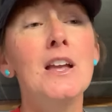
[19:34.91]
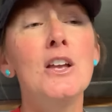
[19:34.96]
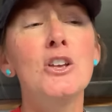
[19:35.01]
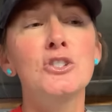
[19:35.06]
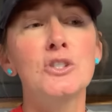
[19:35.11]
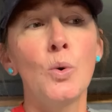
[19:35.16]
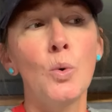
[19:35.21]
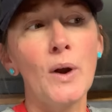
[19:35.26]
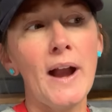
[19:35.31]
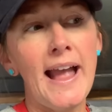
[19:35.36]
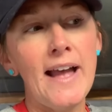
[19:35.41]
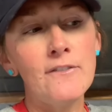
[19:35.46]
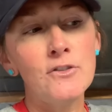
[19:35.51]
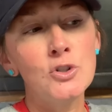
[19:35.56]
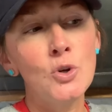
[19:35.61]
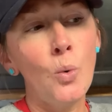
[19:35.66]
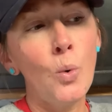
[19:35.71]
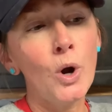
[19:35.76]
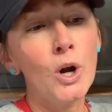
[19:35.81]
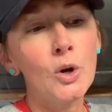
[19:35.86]
So we're having
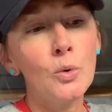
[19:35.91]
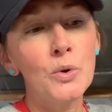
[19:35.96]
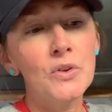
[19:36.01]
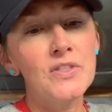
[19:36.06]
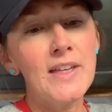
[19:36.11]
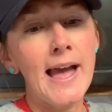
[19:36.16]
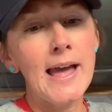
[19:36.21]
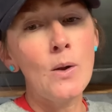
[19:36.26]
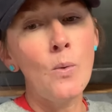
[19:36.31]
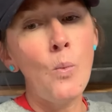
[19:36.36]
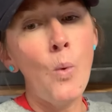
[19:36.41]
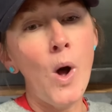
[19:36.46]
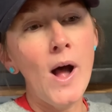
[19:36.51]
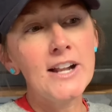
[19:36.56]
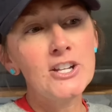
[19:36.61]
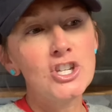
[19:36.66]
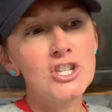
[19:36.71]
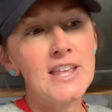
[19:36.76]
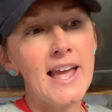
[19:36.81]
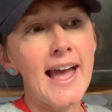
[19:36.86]
to work with that and
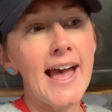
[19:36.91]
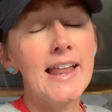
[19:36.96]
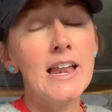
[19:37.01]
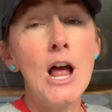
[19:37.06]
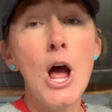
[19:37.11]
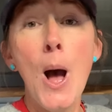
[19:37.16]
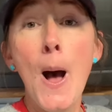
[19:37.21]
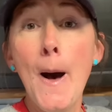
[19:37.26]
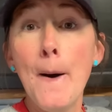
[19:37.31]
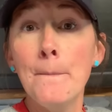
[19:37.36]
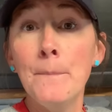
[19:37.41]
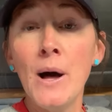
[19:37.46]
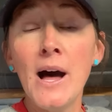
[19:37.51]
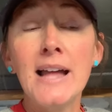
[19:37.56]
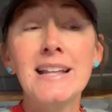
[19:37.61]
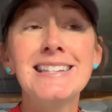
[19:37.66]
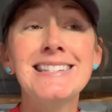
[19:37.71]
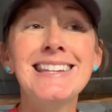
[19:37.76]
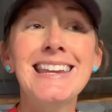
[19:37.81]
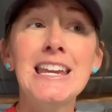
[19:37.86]
watch that.
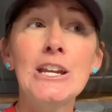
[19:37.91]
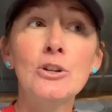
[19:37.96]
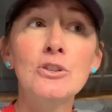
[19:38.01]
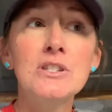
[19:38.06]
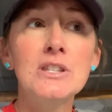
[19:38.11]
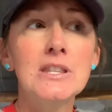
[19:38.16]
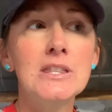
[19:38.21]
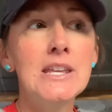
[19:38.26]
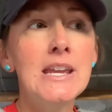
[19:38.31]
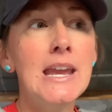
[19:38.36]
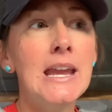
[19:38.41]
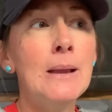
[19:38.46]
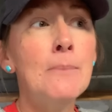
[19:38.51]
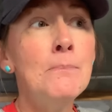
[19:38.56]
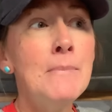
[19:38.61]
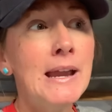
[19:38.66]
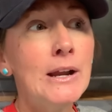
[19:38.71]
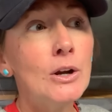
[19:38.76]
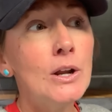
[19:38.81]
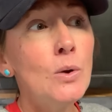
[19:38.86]
But see, here's the thing.
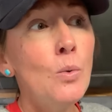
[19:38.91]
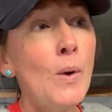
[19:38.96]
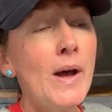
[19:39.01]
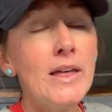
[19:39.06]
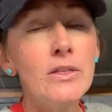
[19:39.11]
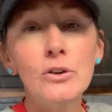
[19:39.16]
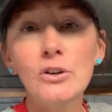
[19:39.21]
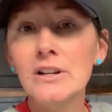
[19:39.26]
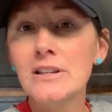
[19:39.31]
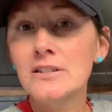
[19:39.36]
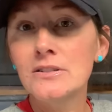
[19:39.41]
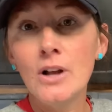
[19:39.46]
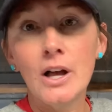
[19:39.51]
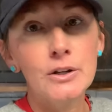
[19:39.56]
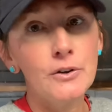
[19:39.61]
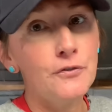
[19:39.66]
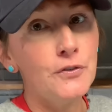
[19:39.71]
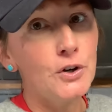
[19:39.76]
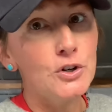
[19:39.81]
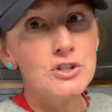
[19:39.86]
Meriwether is not
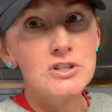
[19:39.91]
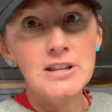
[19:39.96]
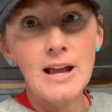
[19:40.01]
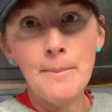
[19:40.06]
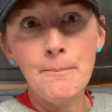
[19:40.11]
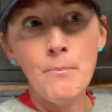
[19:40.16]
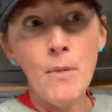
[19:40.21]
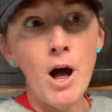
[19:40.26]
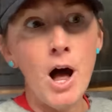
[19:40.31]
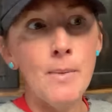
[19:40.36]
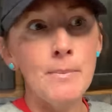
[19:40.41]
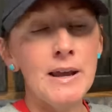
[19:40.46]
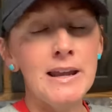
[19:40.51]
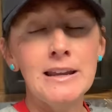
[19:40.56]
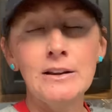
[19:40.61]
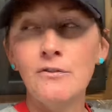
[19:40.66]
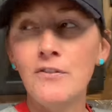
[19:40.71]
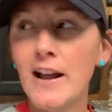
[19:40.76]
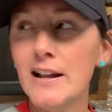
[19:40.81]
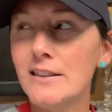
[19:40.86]
a first-time mama.
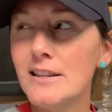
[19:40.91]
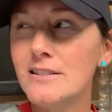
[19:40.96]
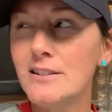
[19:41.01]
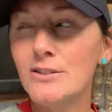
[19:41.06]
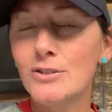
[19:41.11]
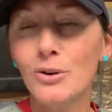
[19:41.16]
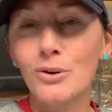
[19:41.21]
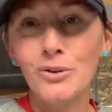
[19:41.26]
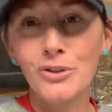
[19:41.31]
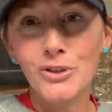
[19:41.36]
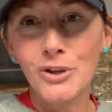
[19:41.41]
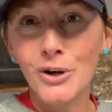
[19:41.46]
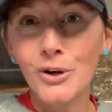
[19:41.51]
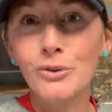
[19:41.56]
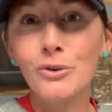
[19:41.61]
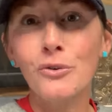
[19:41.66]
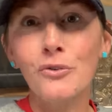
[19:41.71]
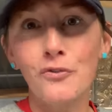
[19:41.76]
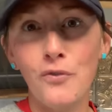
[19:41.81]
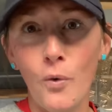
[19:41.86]
In fact, this is her
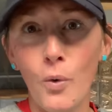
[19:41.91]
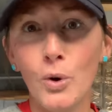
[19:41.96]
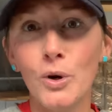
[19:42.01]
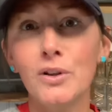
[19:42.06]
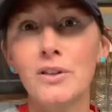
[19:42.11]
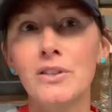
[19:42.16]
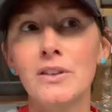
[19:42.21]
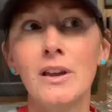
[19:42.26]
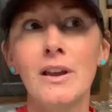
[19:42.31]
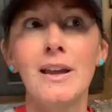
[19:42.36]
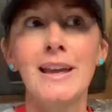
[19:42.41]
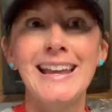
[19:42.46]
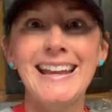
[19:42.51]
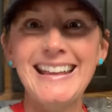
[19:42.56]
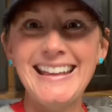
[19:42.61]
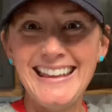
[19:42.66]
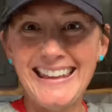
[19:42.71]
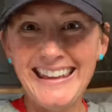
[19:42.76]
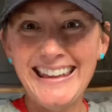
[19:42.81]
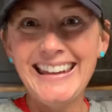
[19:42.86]
third or fourth
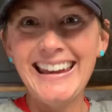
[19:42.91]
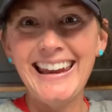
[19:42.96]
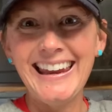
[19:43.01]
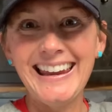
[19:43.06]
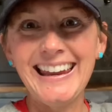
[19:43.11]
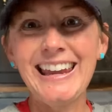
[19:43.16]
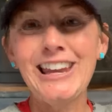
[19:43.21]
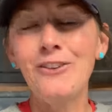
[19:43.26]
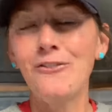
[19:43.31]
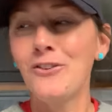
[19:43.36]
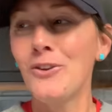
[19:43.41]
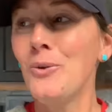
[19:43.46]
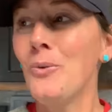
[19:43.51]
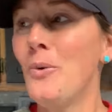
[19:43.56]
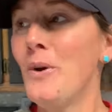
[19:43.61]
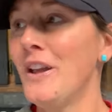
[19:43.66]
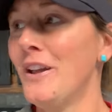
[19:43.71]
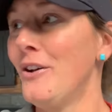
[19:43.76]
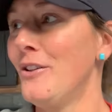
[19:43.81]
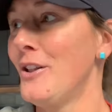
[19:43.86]
kidding, if you
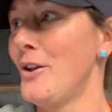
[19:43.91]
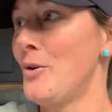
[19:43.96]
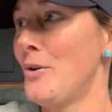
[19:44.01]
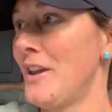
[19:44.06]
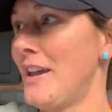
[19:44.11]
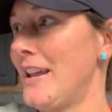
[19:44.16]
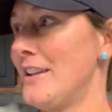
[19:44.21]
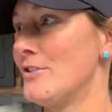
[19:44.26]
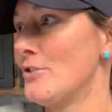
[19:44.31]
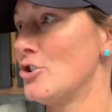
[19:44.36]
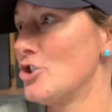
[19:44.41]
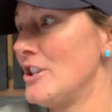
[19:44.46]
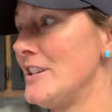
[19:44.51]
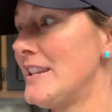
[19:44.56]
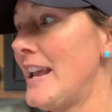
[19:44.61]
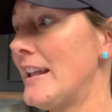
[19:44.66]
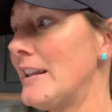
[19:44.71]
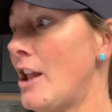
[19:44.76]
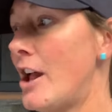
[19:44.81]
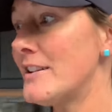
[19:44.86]
will, okay? So she's
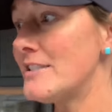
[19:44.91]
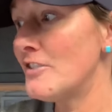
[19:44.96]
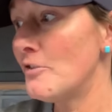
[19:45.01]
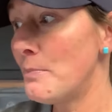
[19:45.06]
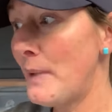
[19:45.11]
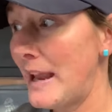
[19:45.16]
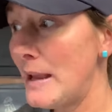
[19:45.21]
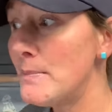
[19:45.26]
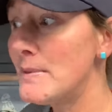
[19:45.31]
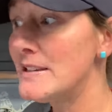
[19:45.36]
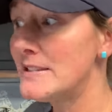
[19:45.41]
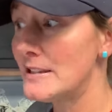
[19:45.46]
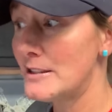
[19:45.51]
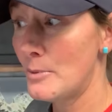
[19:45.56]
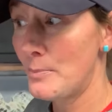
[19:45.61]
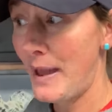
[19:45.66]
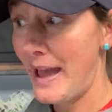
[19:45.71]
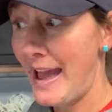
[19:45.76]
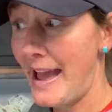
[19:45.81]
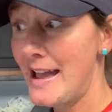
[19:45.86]
had lots of babies in
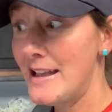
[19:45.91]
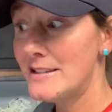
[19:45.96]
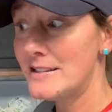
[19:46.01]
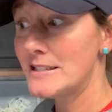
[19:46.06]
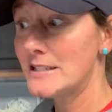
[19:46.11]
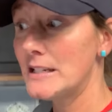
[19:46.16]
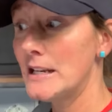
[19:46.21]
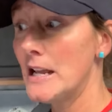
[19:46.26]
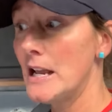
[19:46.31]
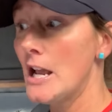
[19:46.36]
the past.